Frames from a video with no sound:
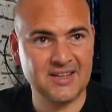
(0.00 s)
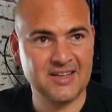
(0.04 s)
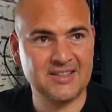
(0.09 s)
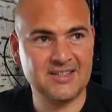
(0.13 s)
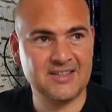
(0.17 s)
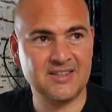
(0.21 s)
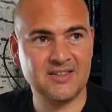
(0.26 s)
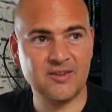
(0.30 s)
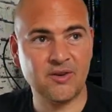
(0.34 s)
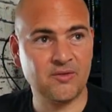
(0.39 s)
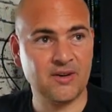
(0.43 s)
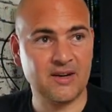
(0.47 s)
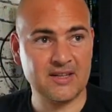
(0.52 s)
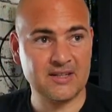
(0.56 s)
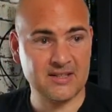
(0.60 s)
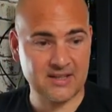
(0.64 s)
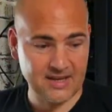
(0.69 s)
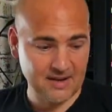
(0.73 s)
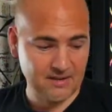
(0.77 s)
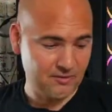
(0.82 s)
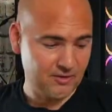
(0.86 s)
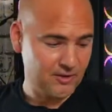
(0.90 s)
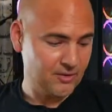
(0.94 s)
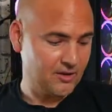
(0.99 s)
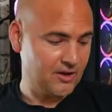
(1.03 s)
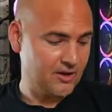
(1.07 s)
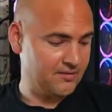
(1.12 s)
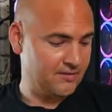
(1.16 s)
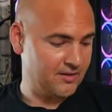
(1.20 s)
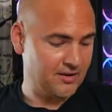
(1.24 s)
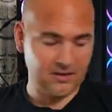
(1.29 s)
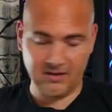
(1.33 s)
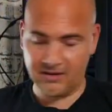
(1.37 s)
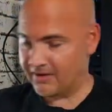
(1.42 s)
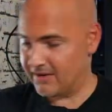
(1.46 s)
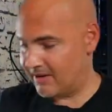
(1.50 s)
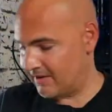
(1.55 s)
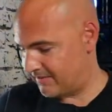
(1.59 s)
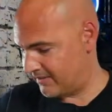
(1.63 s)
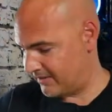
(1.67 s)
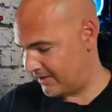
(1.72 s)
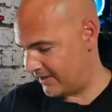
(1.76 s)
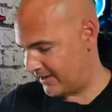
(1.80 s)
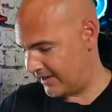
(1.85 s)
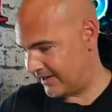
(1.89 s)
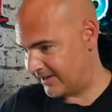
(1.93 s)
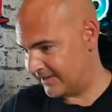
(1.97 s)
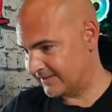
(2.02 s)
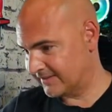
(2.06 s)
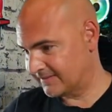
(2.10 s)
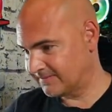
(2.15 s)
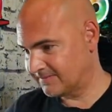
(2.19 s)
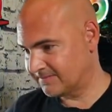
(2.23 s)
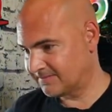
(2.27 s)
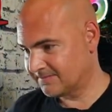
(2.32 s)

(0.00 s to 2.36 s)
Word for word: It's not realistic. Yeah, in real life, I don't look nothing like that.